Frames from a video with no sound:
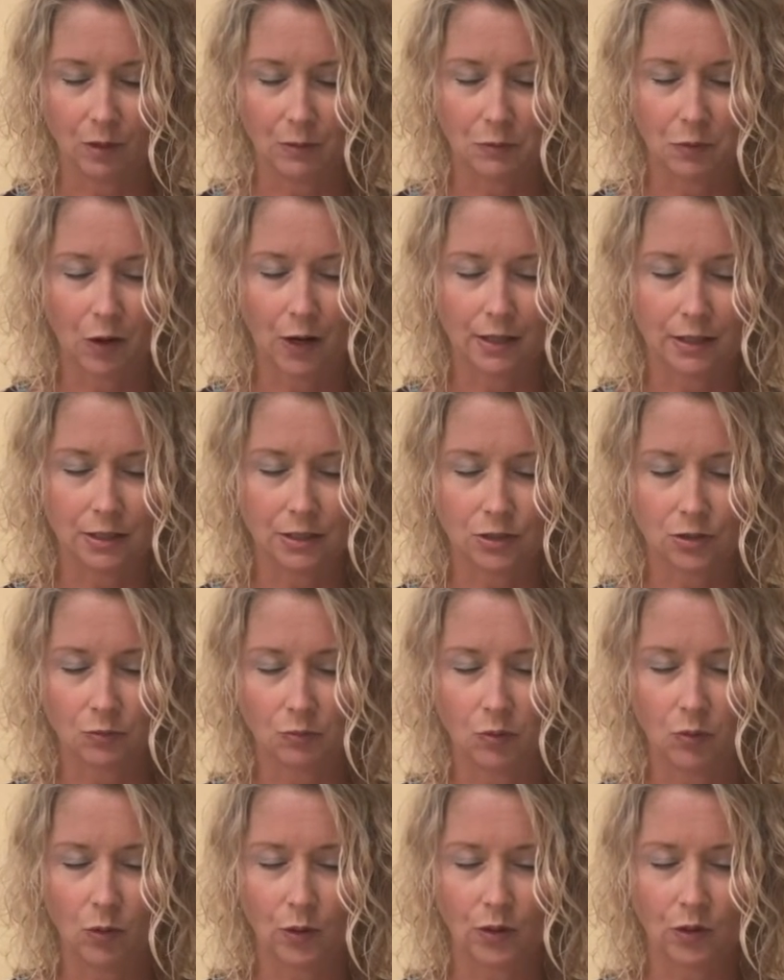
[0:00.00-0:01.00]
We pray that you'll
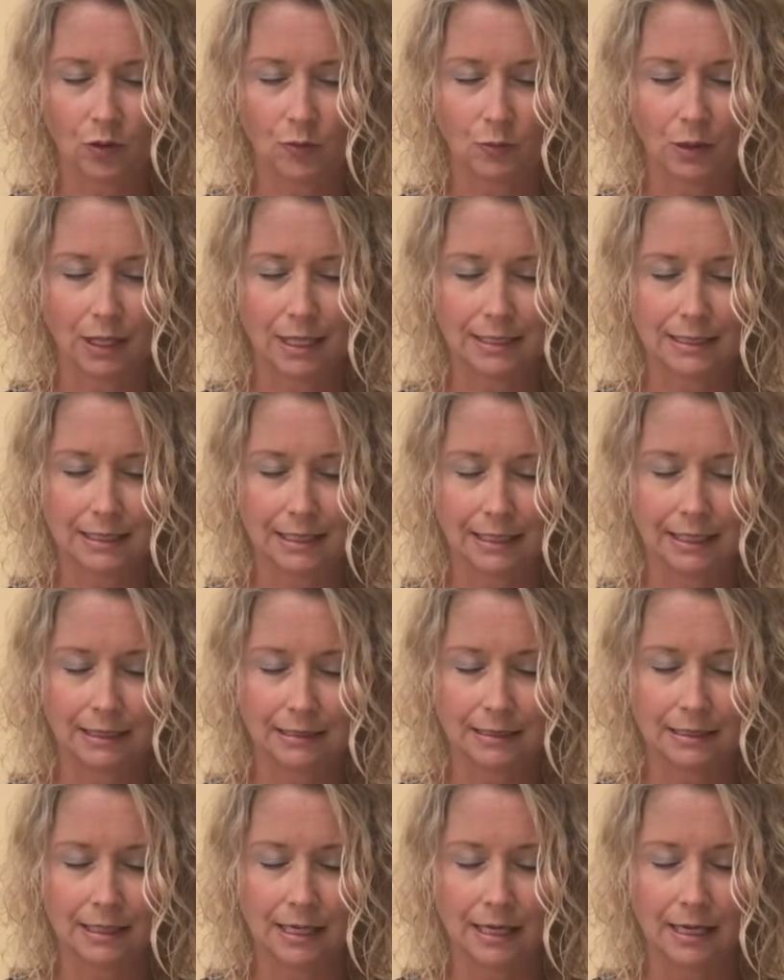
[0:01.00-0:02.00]
pour your
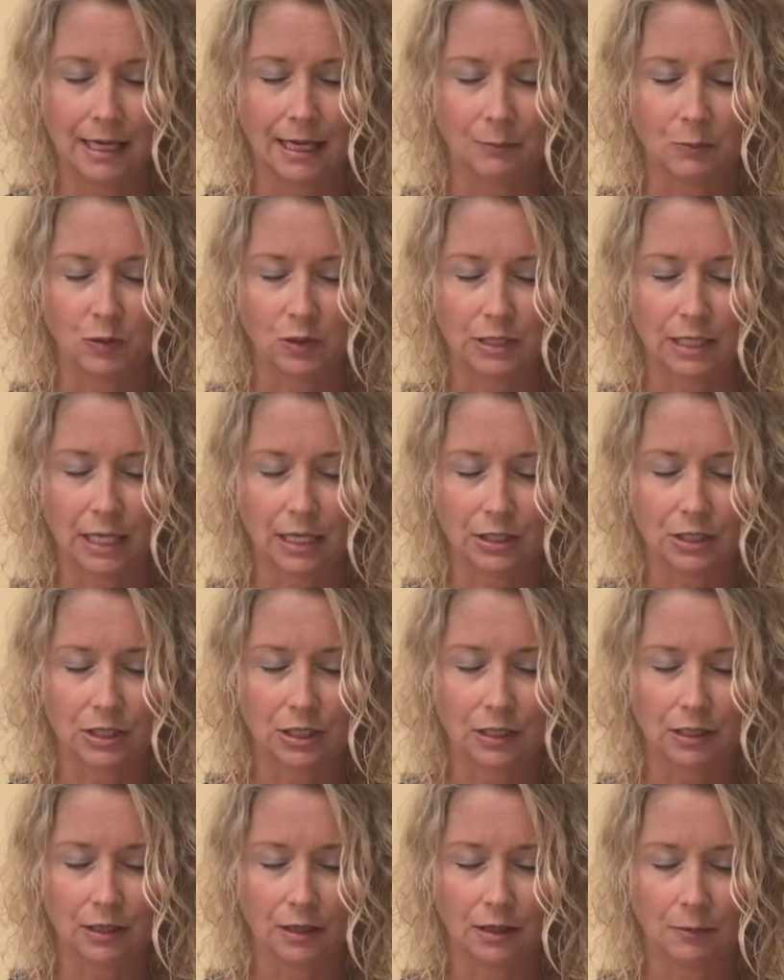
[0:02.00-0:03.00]
blessings and
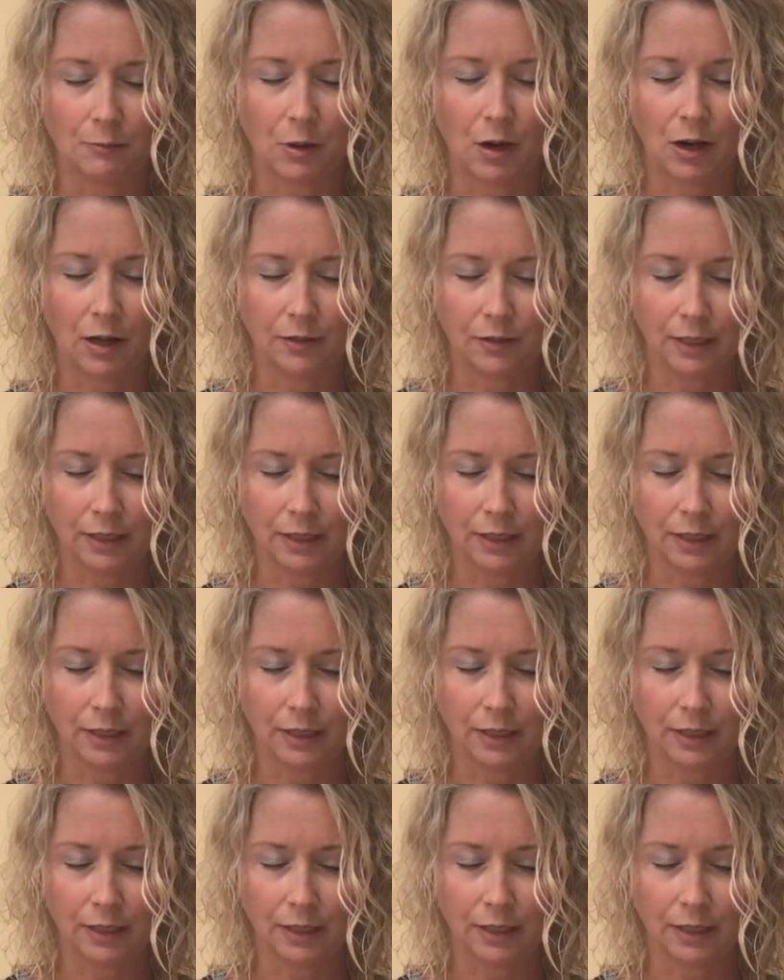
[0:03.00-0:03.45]
protection upon